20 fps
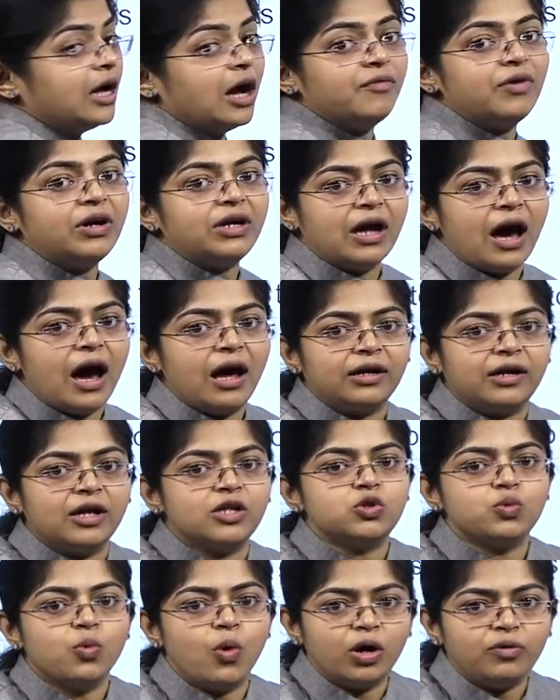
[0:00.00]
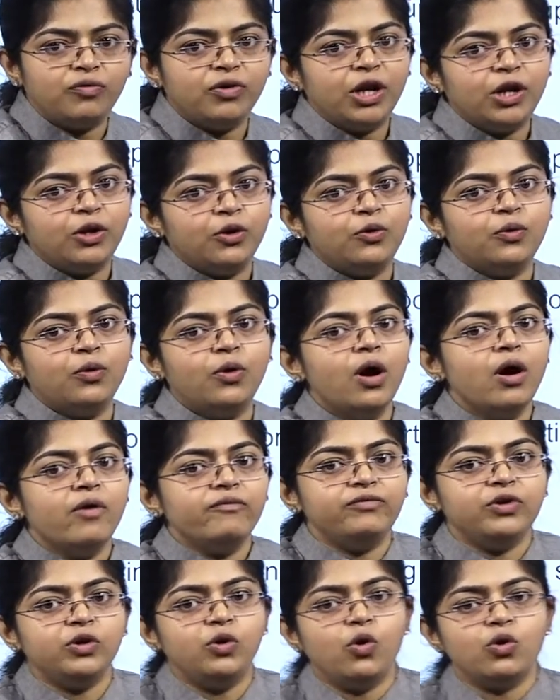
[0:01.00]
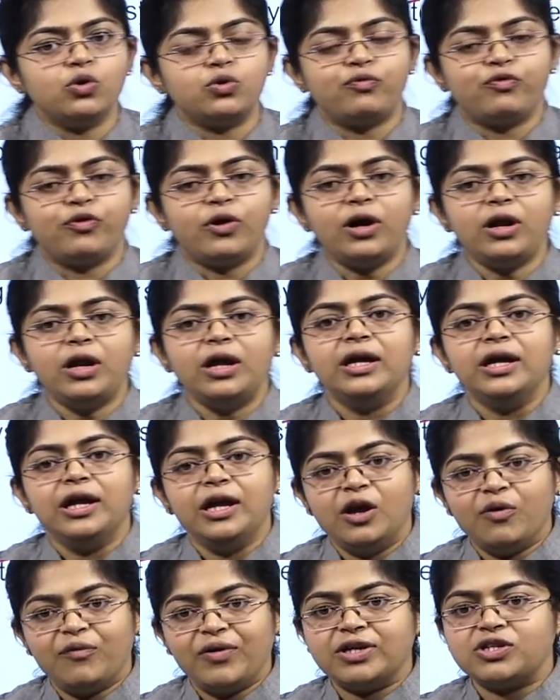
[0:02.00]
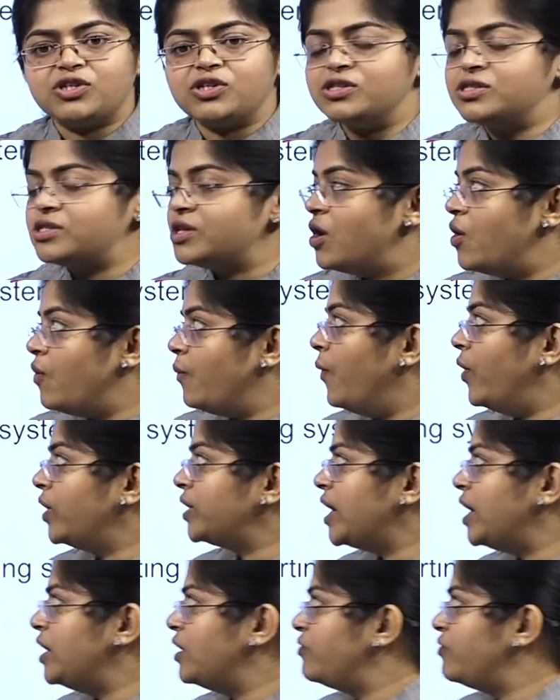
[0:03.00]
our targets, what we need to do, we go for innovations. What kind